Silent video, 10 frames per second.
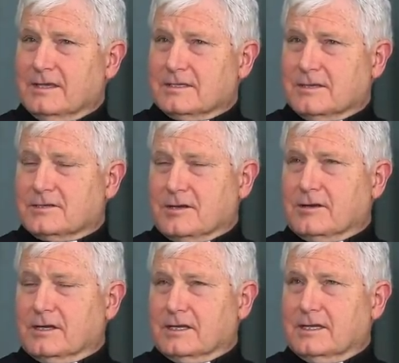So
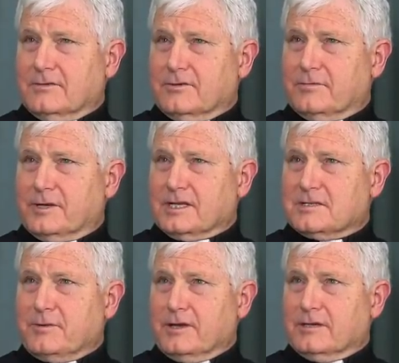certainly he would have been
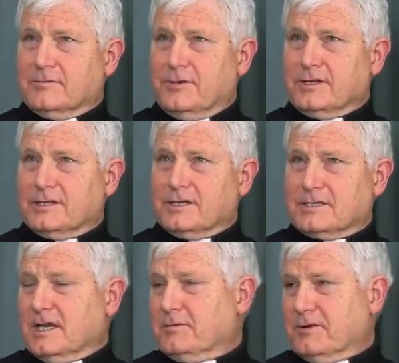inspired by the
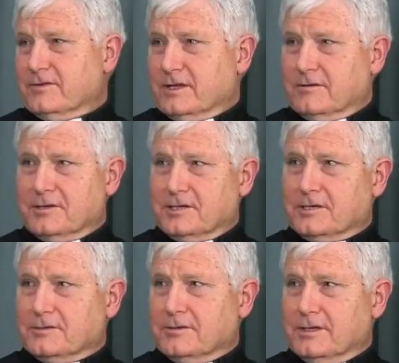example of that great
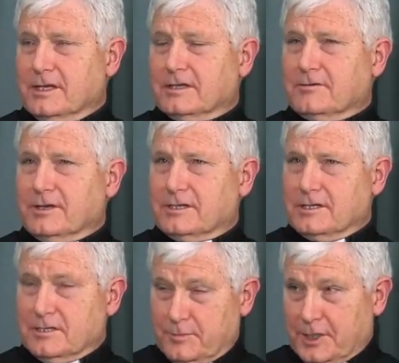Jesuit, that
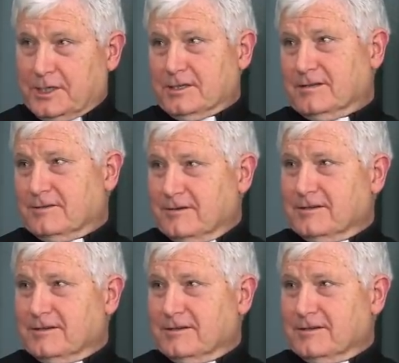great Dominican.